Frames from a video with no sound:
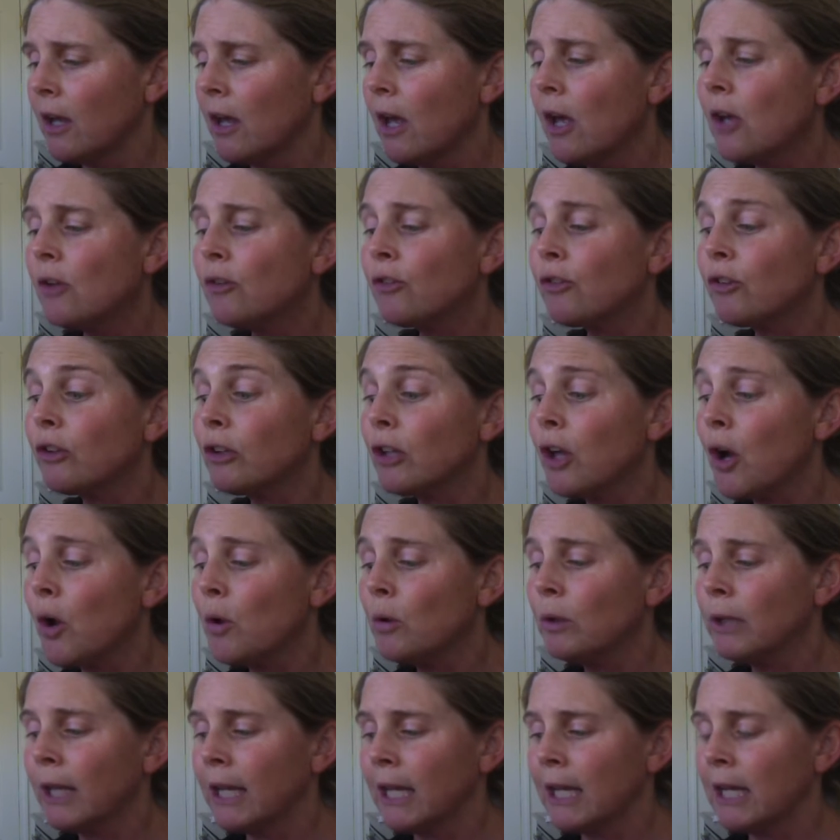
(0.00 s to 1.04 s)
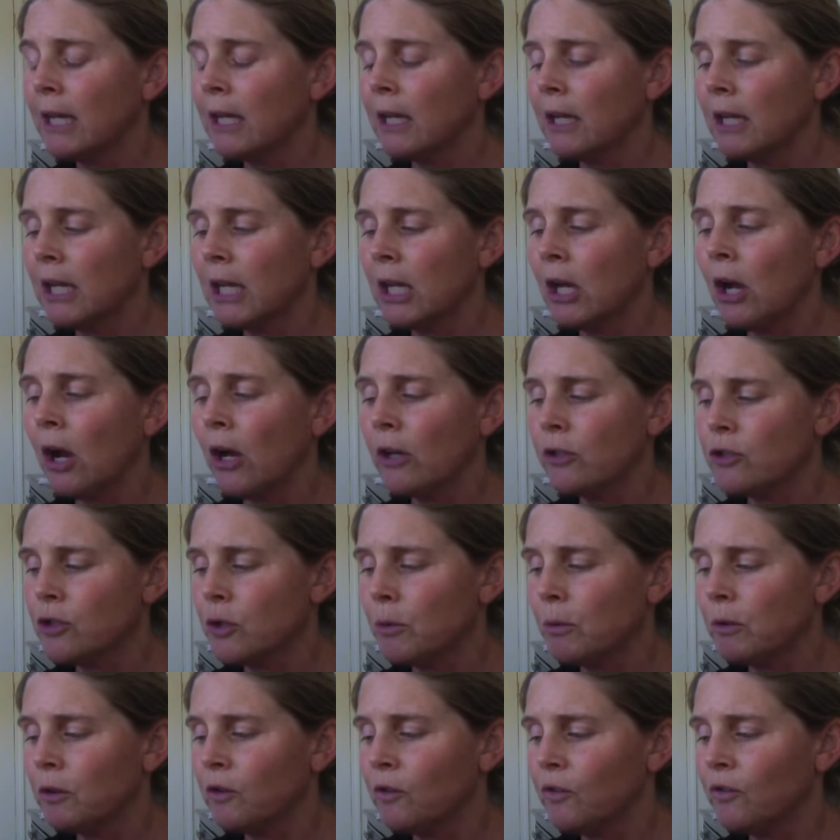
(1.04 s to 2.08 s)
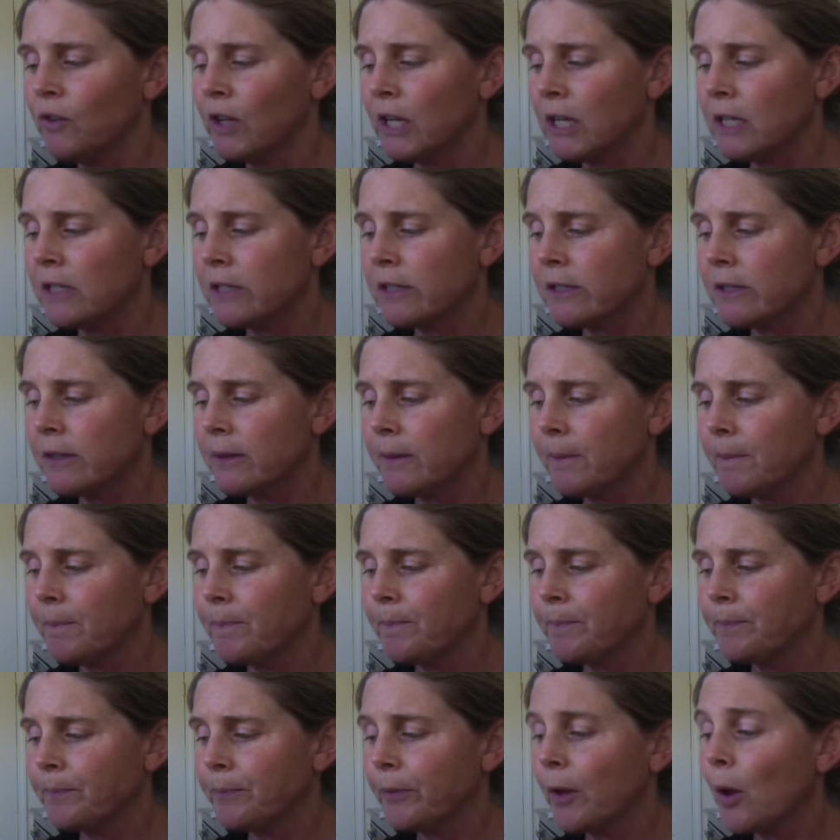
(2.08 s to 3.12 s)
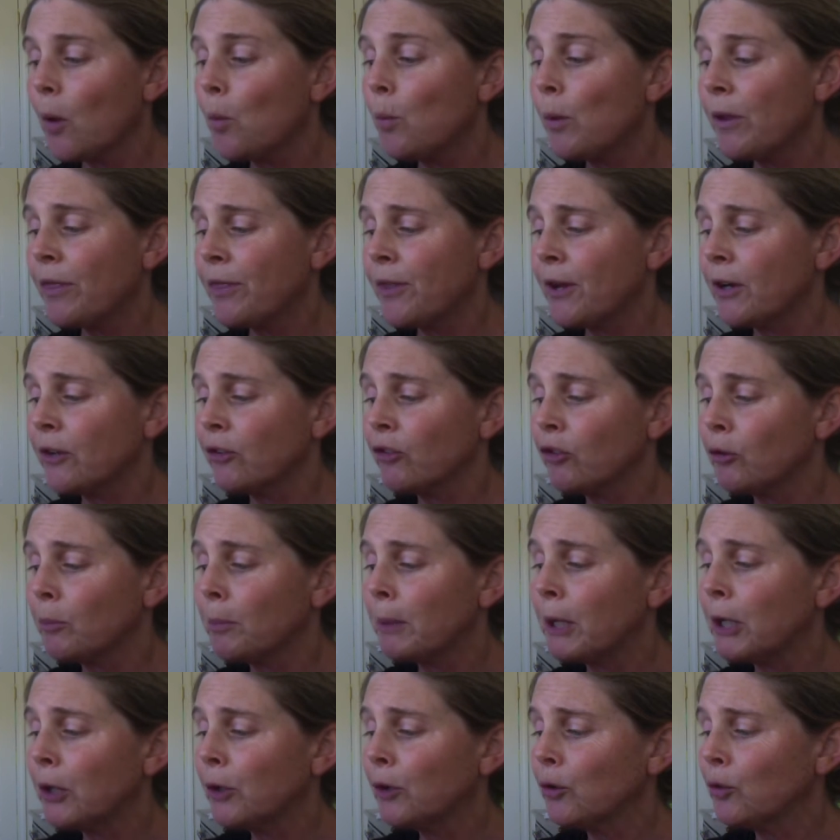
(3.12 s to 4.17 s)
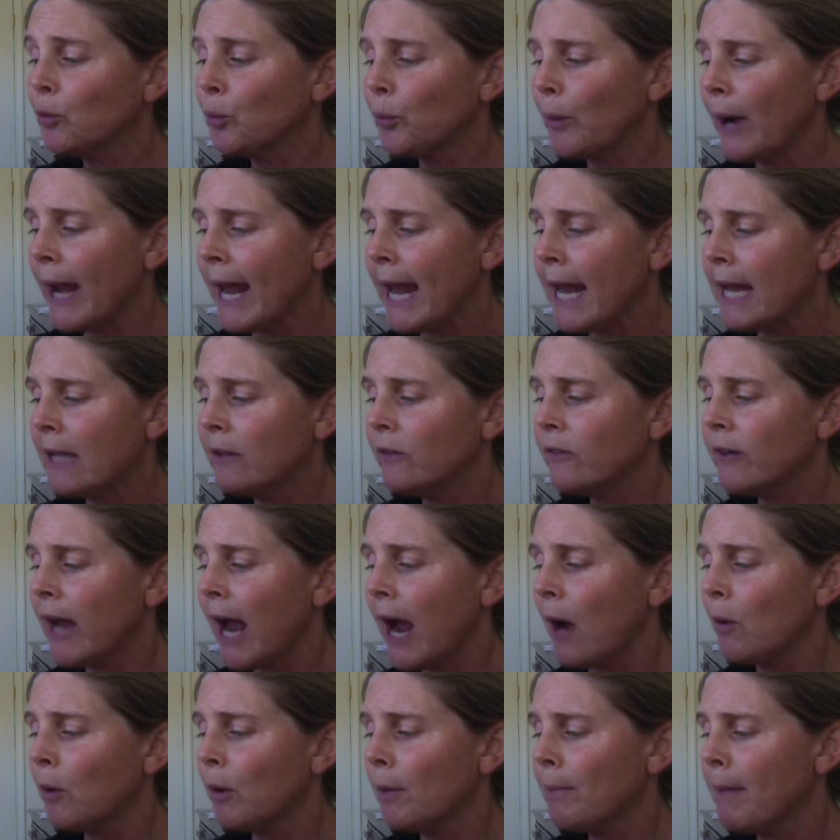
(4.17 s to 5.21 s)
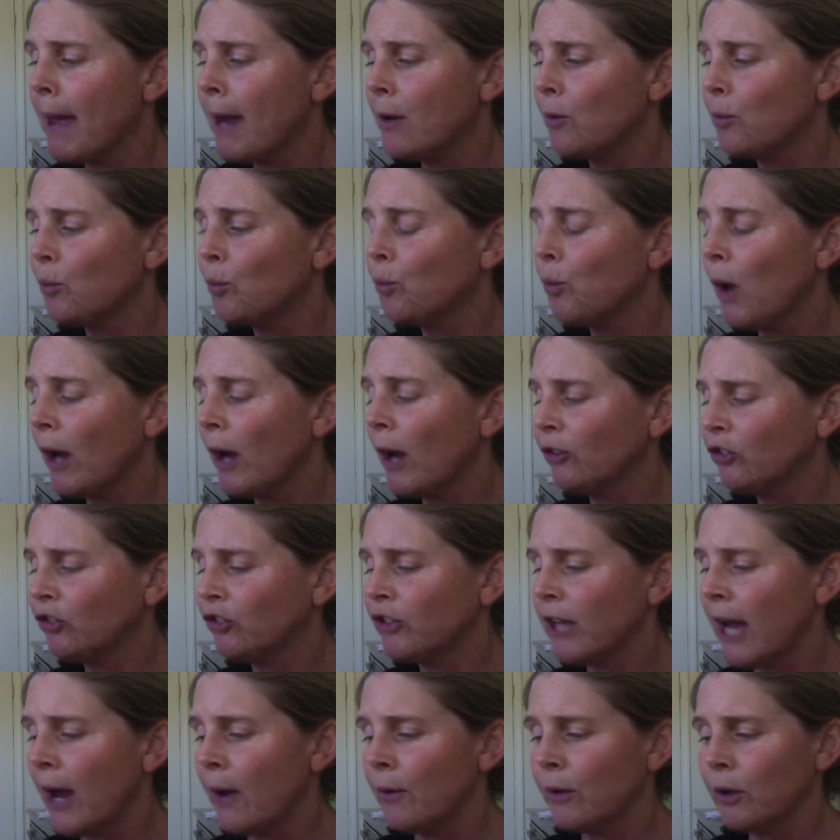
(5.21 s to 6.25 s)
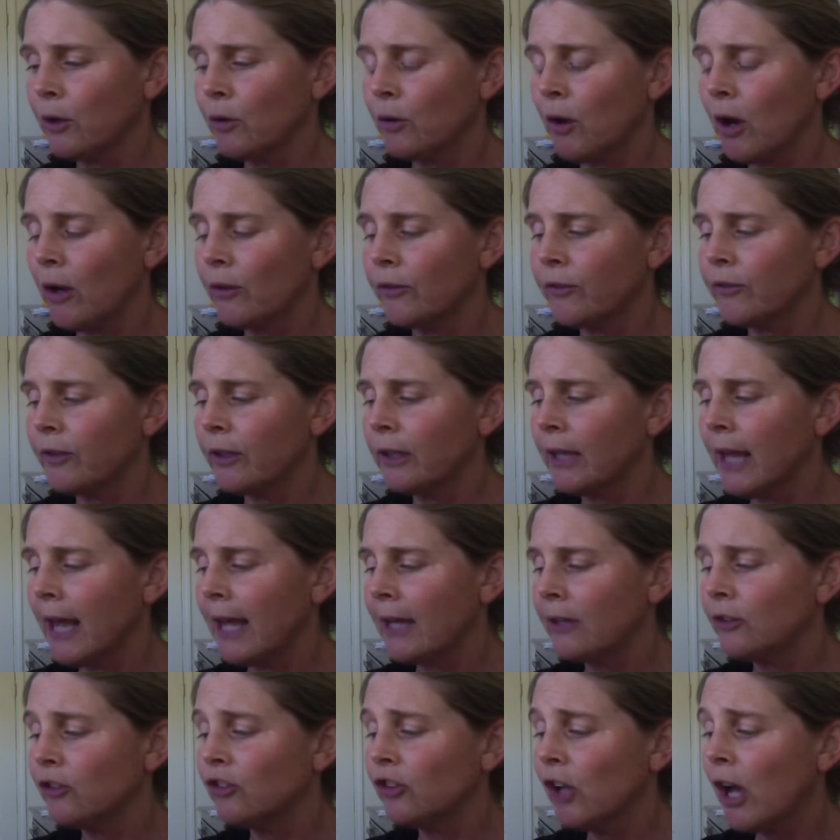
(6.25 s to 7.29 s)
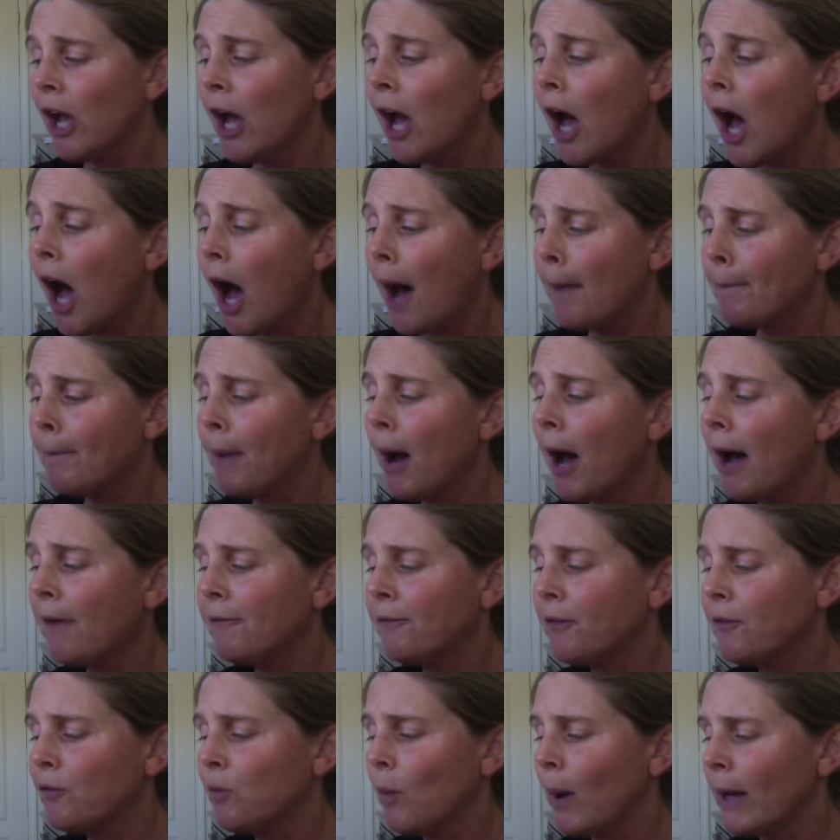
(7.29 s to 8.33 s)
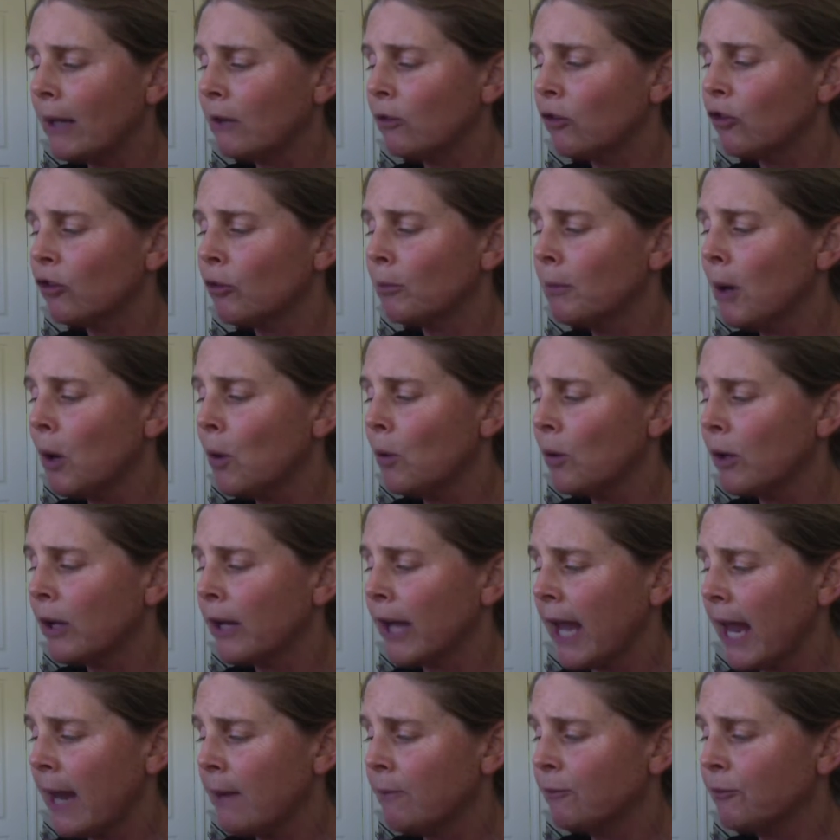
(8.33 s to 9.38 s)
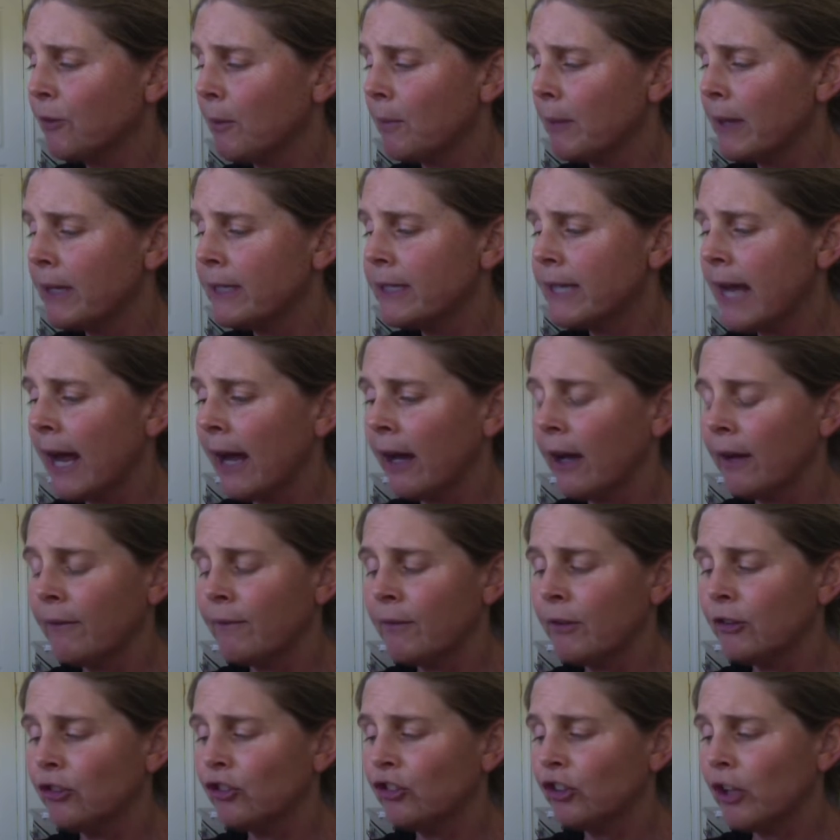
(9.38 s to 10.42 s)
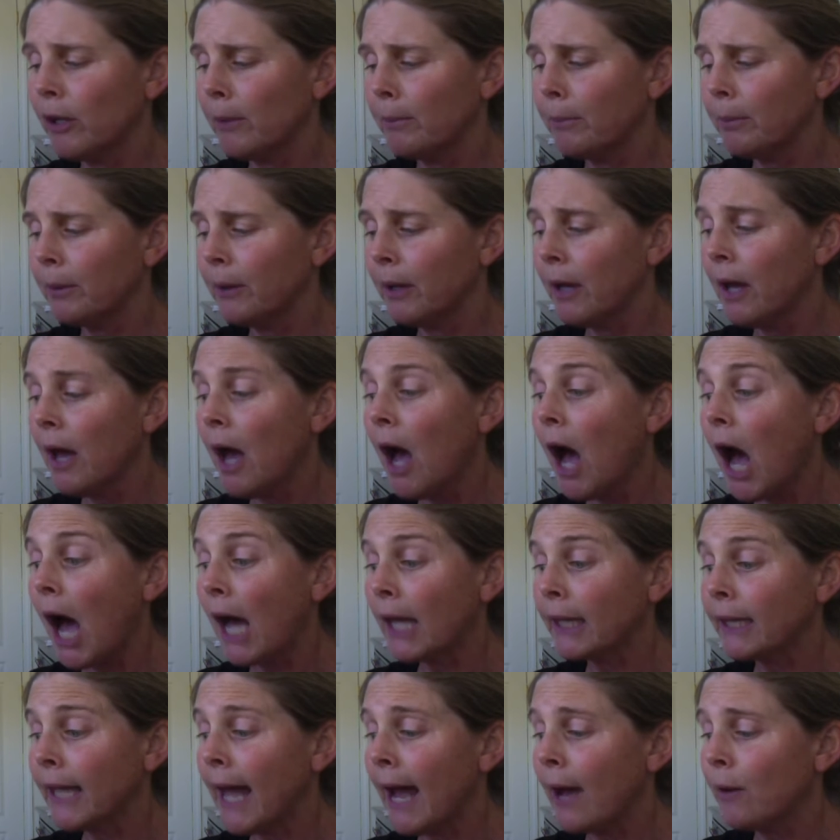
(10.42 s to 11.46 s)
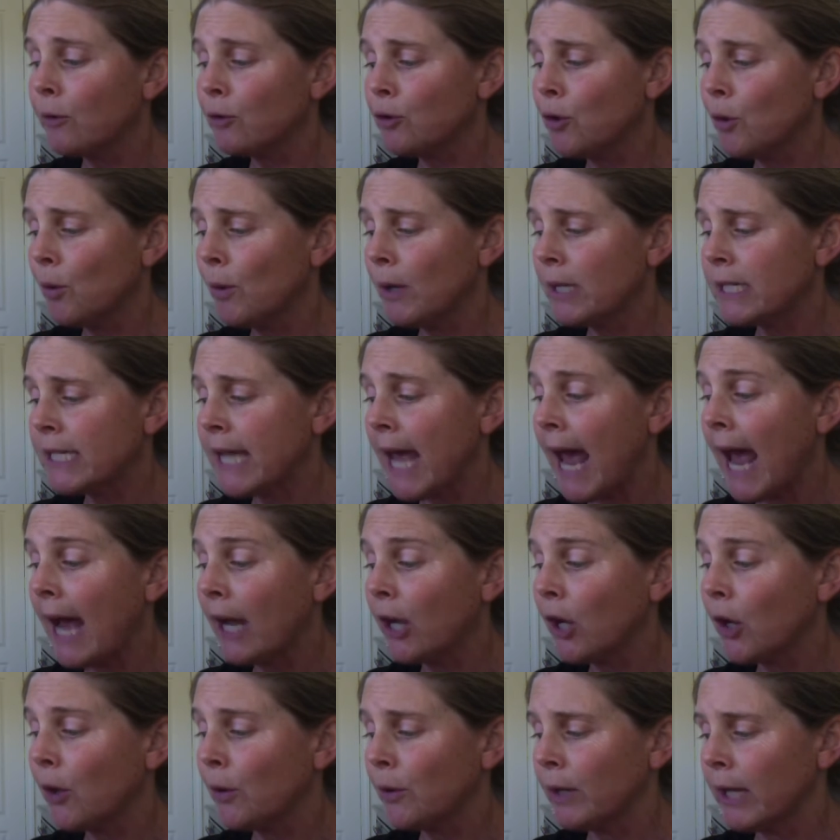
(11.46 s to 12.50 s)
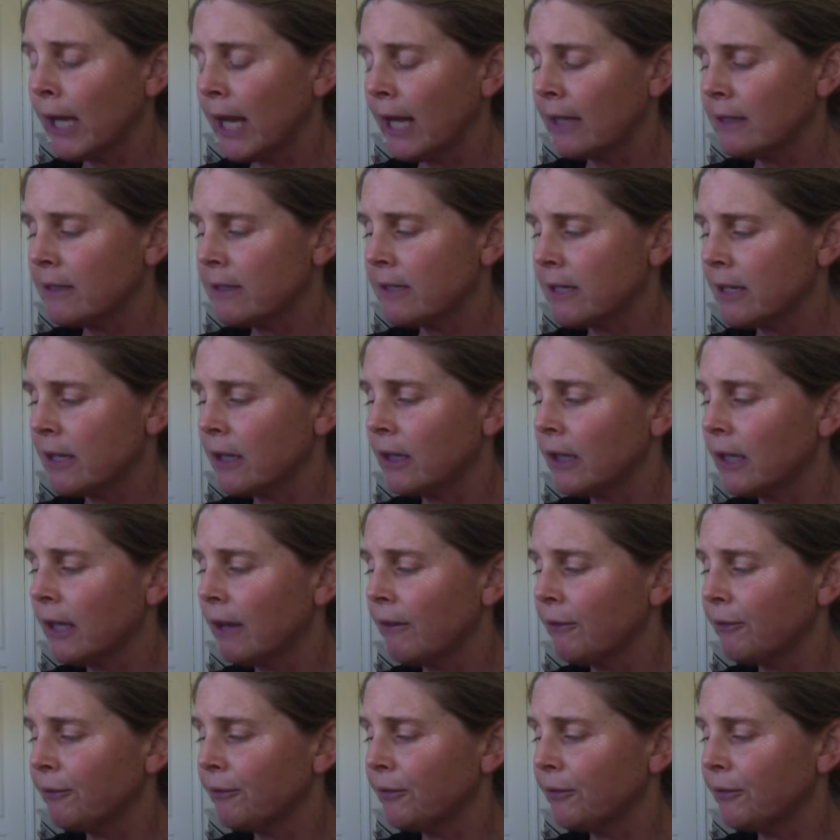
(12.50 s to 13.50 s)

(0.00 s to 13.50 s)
Slowly he got to his feet. With their spears raised, our men rushed down across the ledge. A puff of white smoke came from the deck of the ship. A loud noise echoed against the cliff.